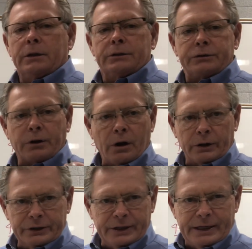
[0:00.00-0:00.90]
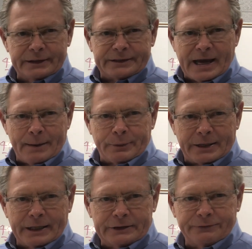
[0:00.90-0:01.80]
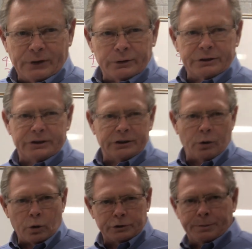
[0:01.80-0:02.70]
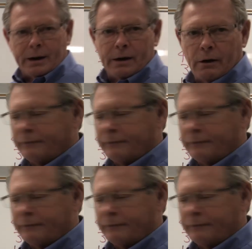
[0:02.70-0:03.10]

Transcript: So all you need is the application voltage and the horsepower